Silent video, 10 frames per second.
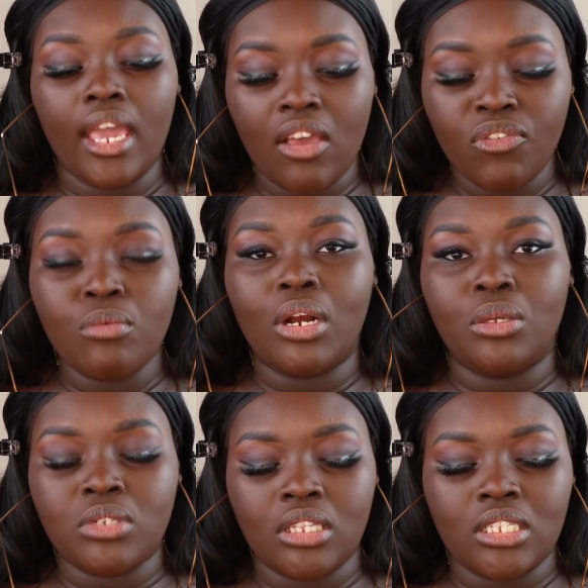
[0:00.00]
if you are
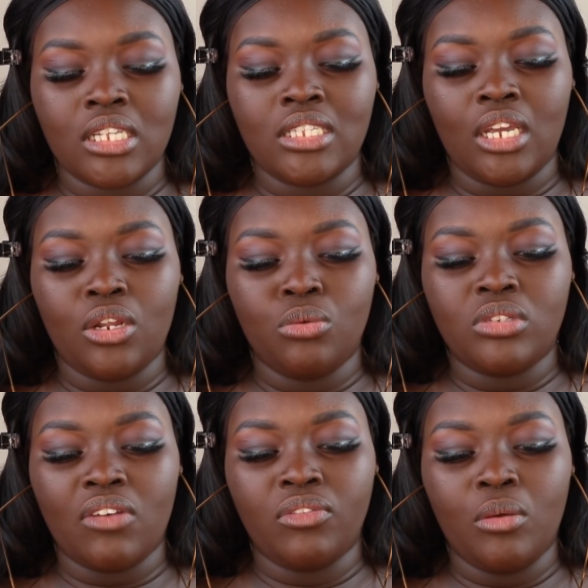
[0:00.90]
using this container, you
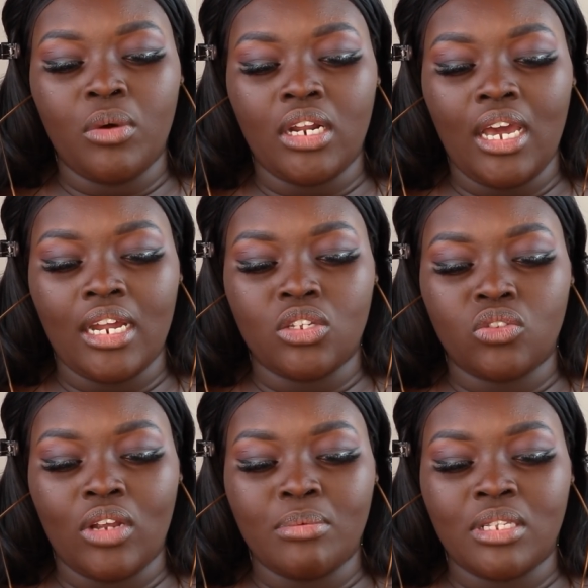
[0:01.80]
definitely want to kind of
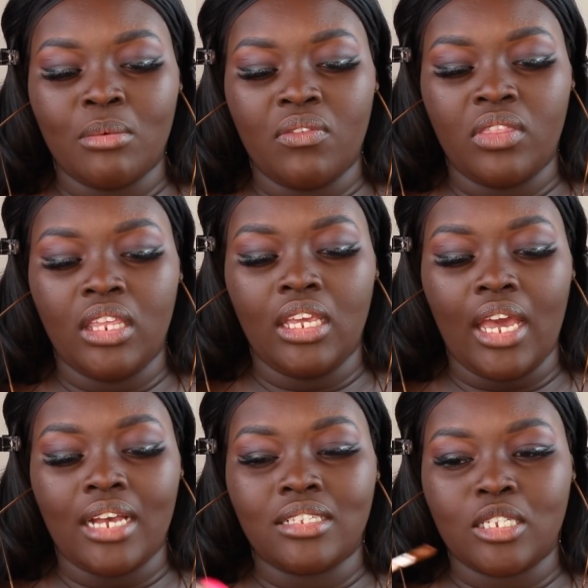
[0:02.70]
scrape some of the
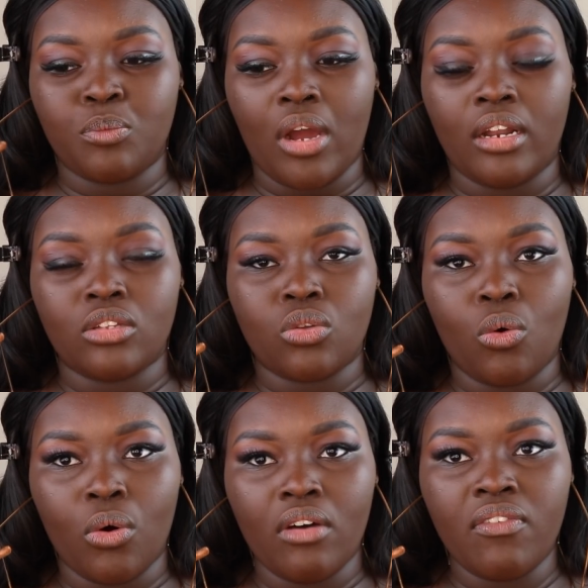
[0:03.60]
excess product
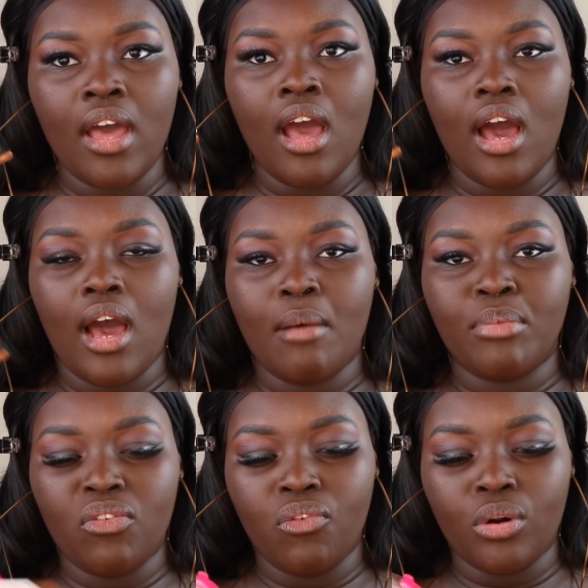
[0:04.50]
off
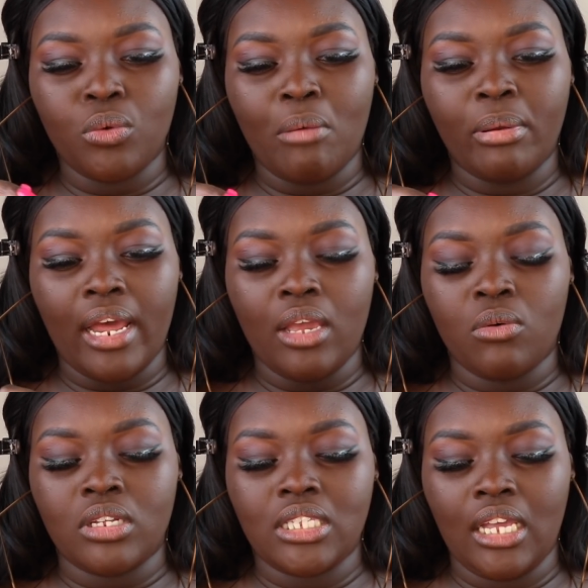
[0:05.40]
before you apply
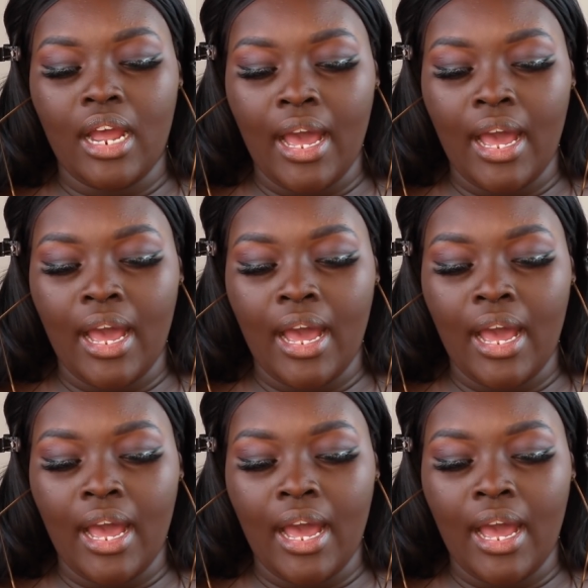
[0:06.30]
it onto your